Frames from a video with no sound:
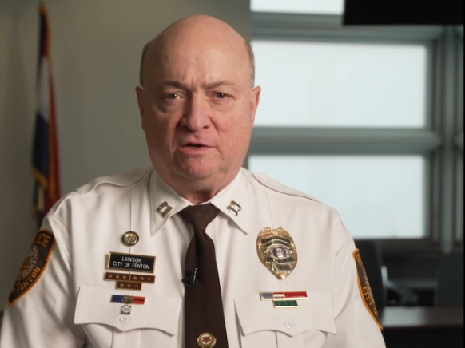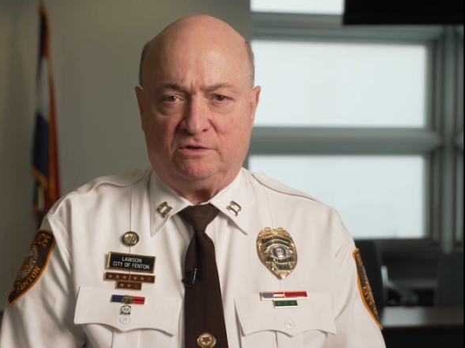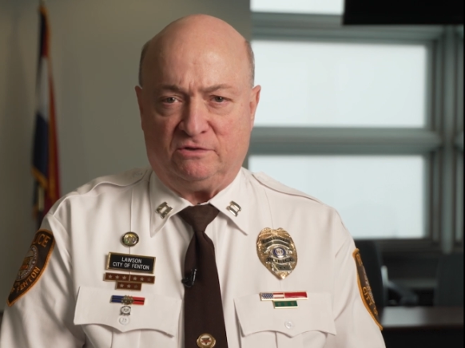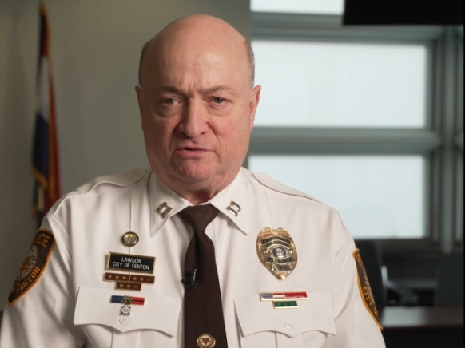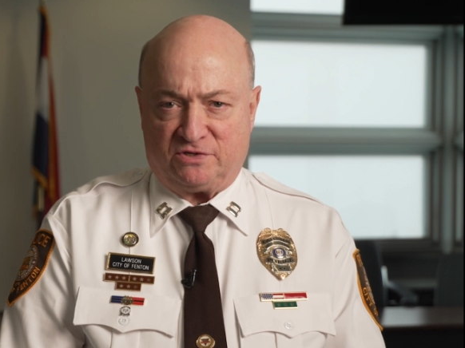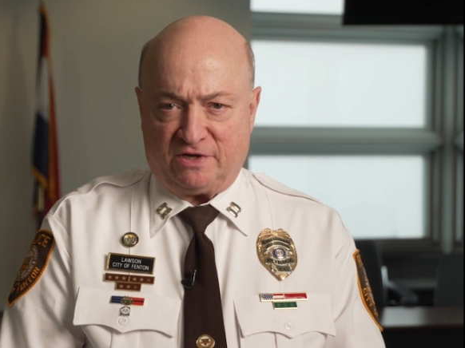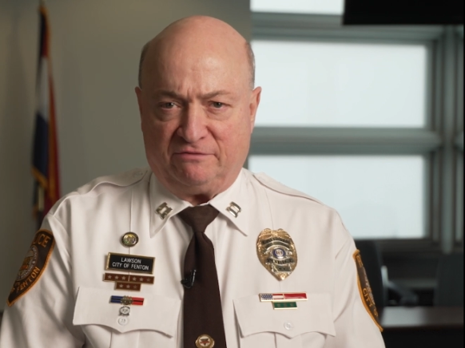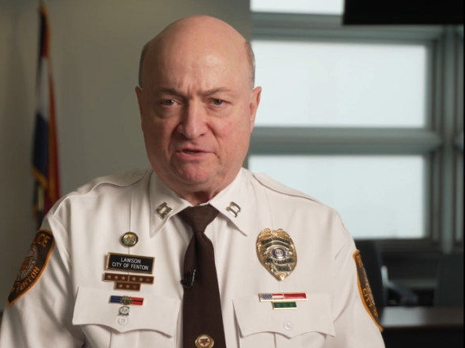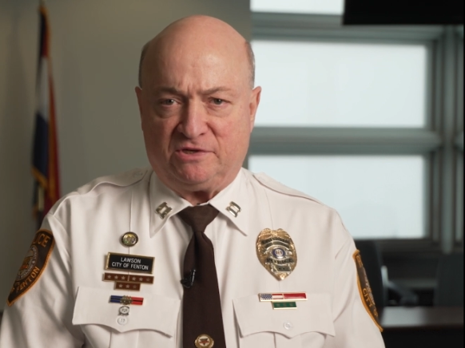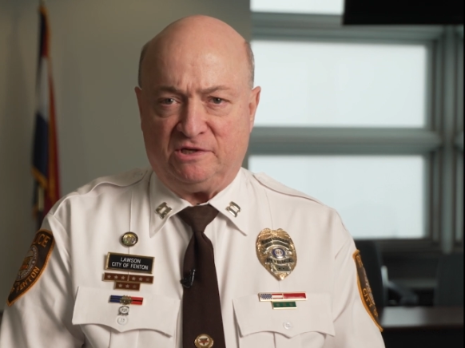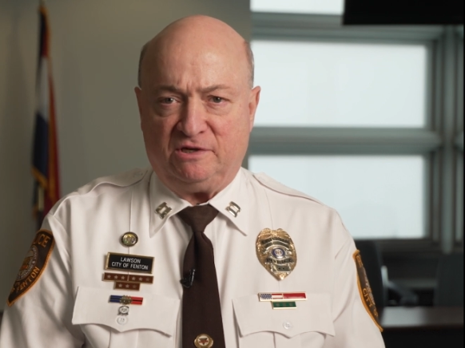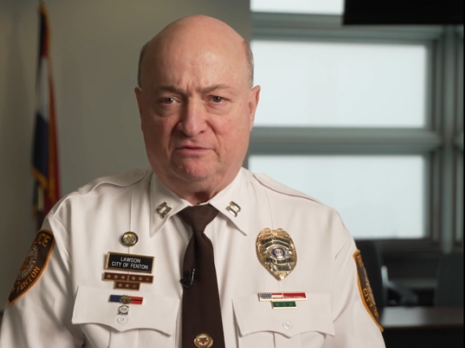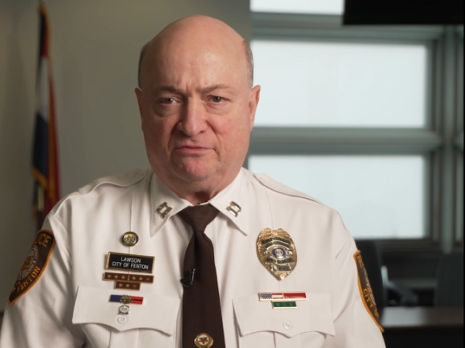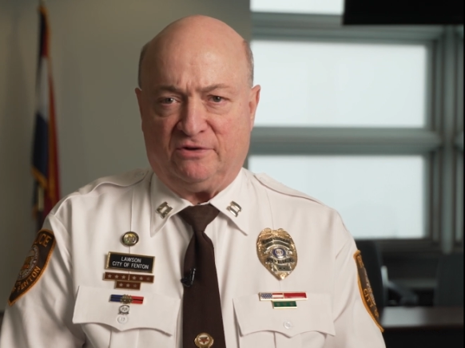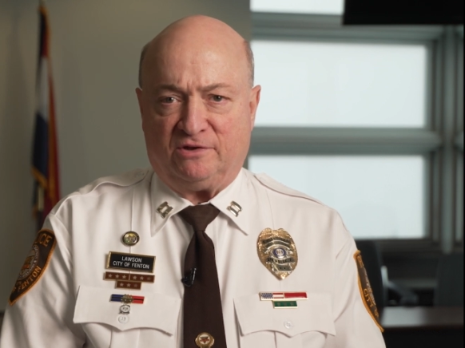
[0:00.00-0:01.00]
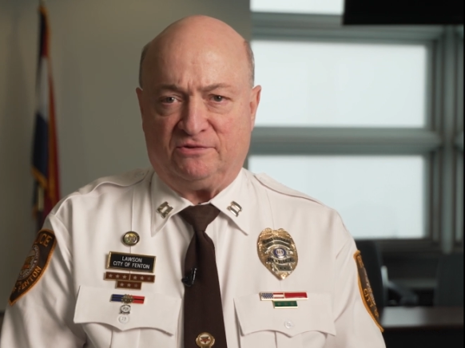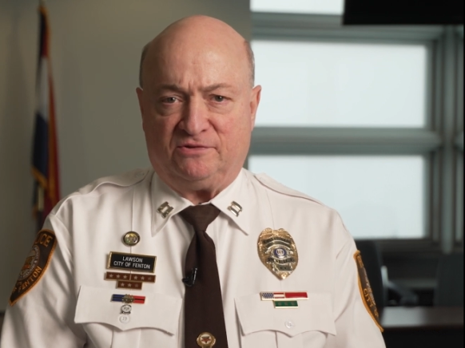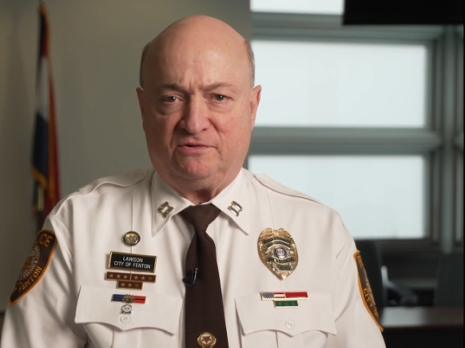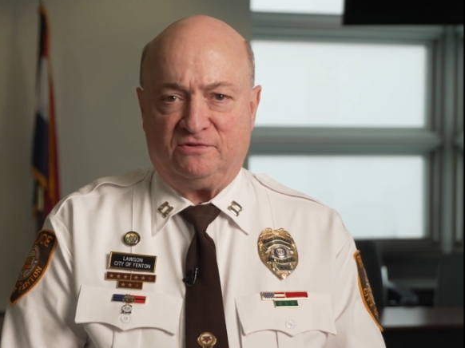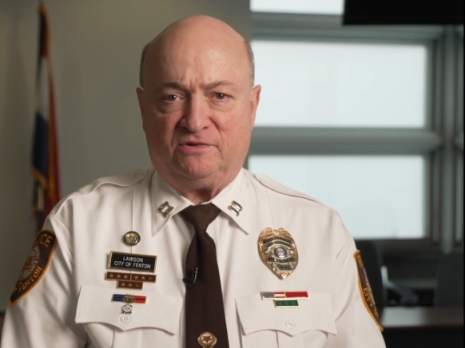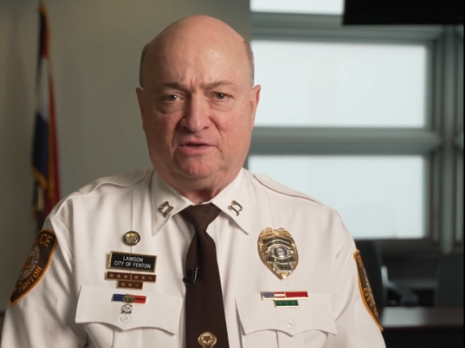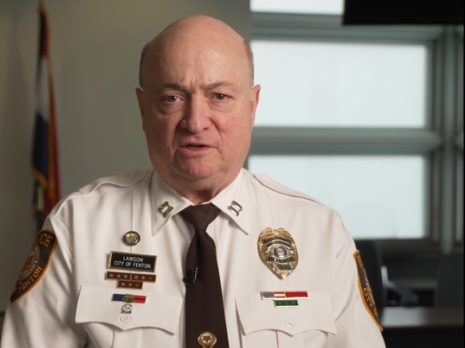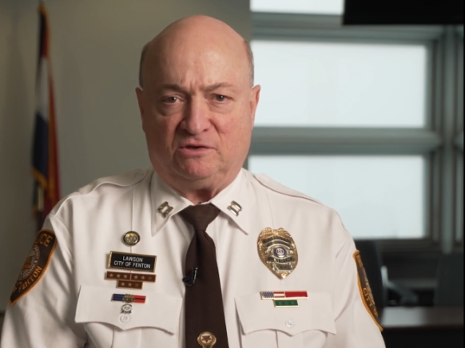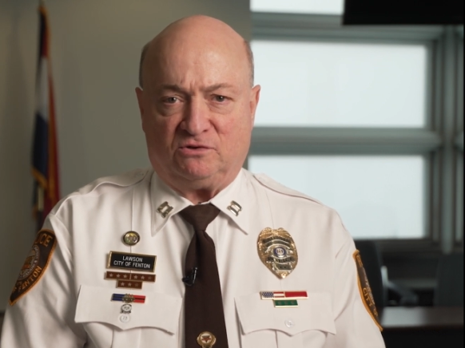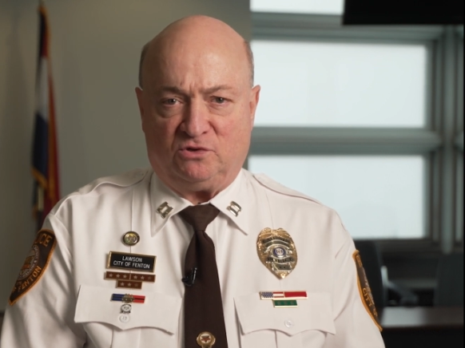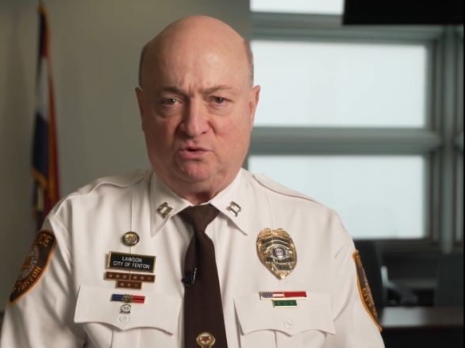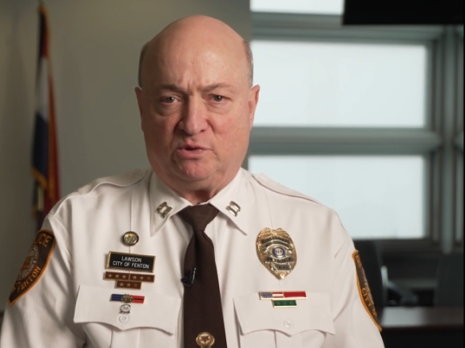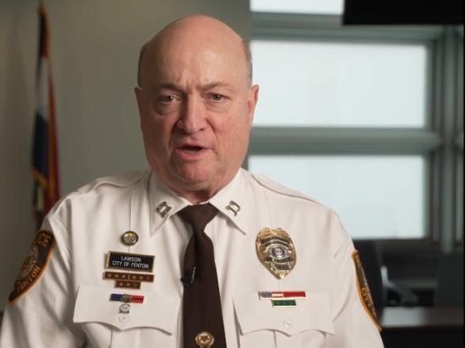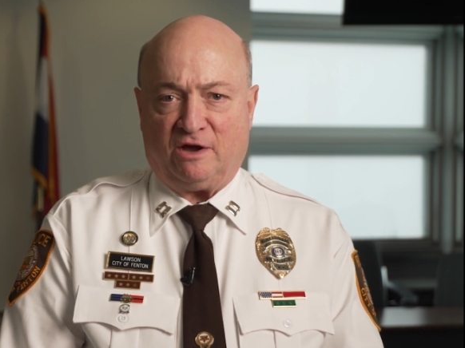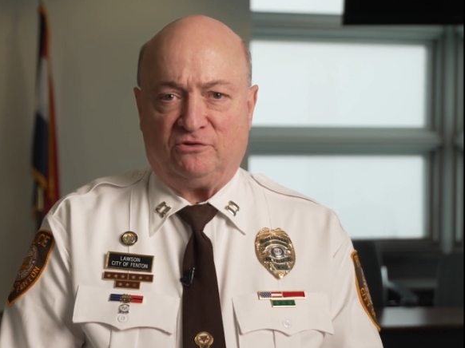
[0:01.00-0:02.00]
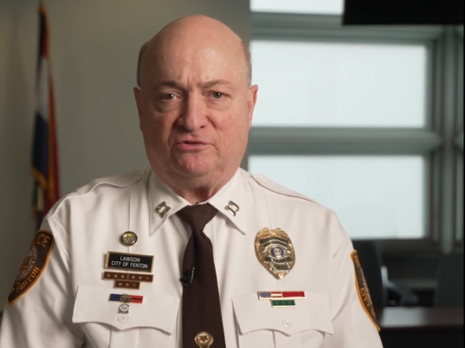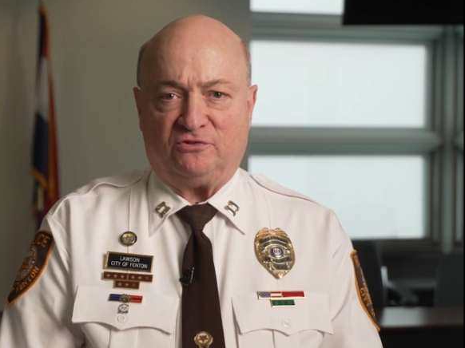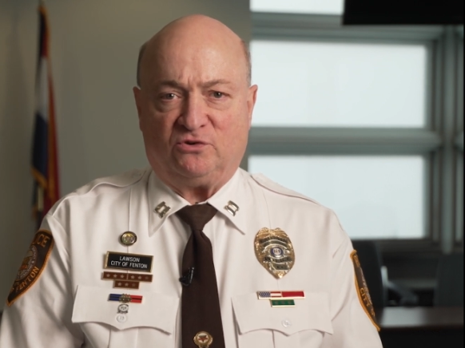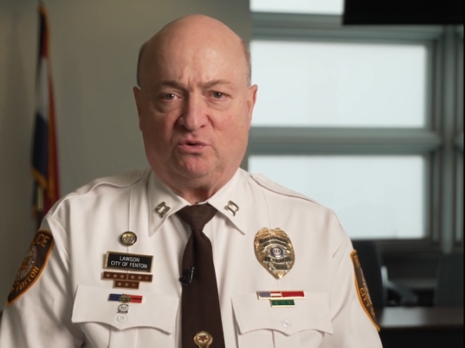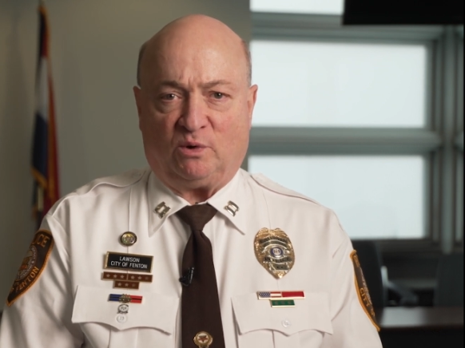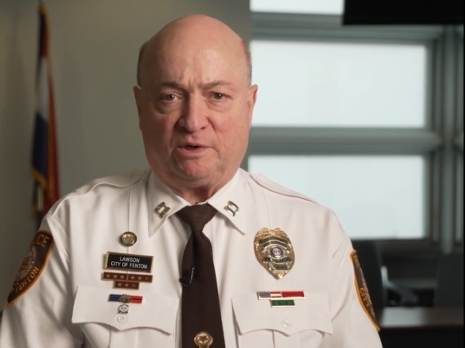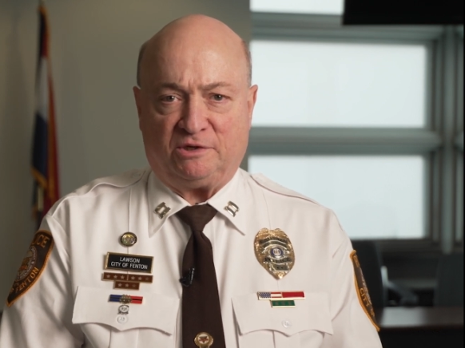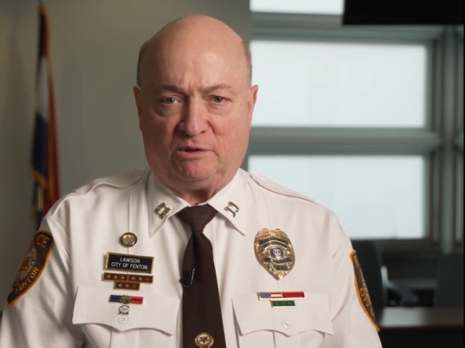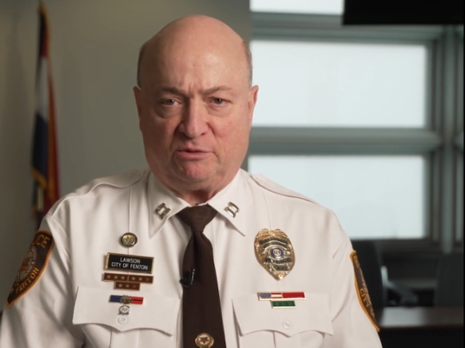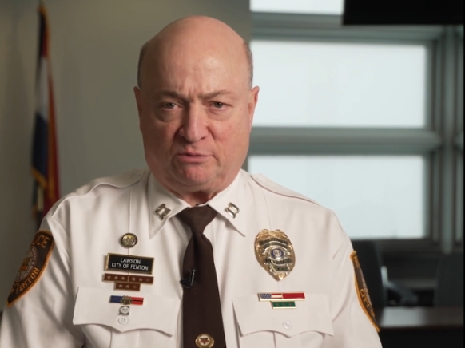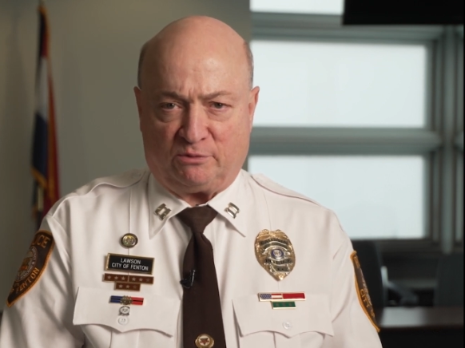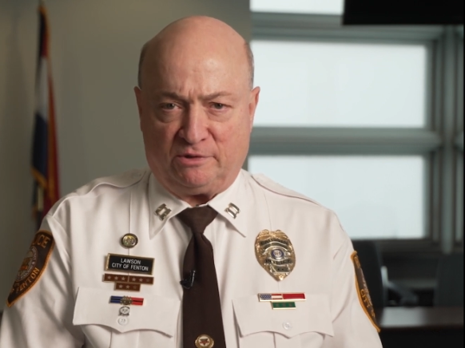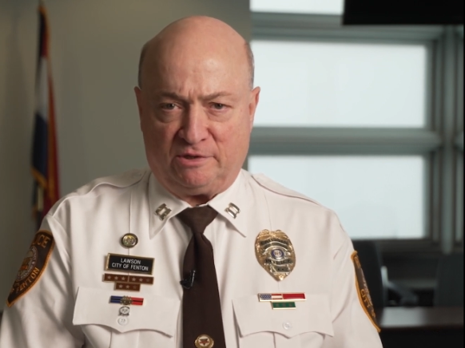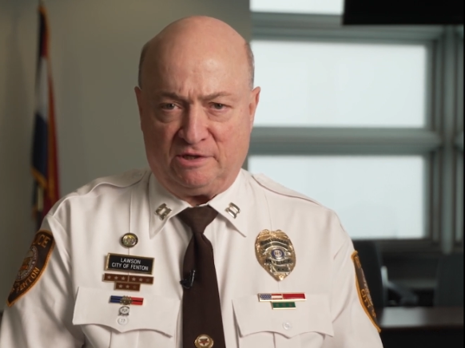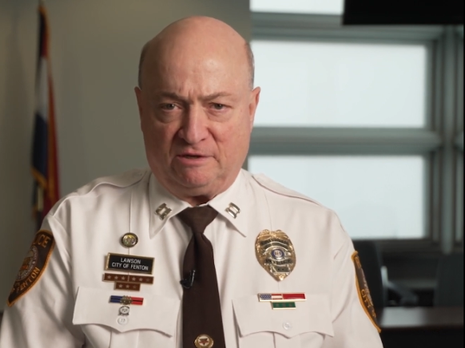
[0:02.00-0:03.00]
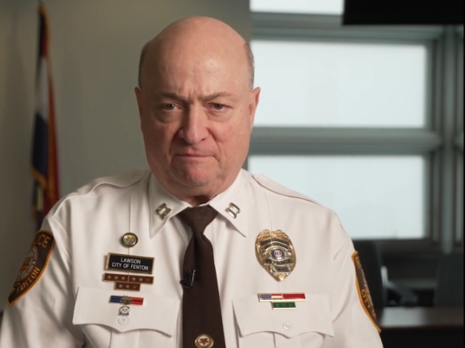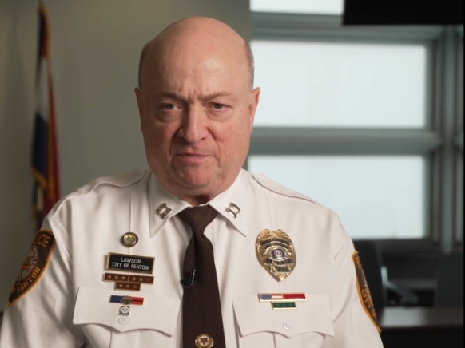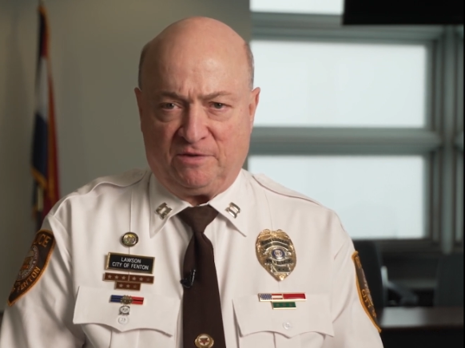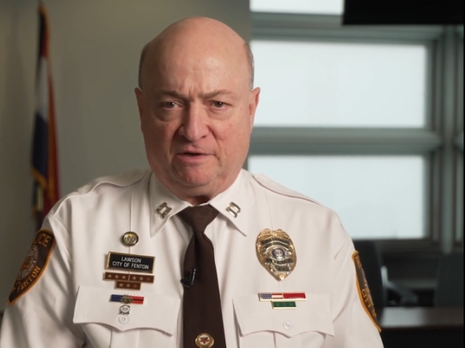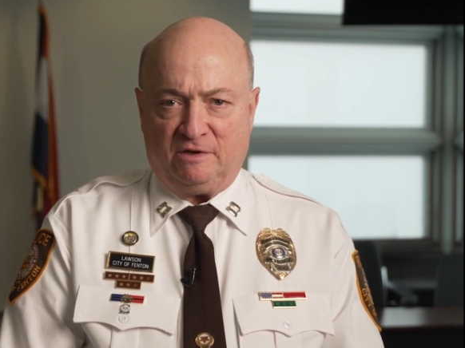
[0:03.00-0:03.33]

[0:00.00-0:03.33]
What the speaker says: to 17 offenses in 2023.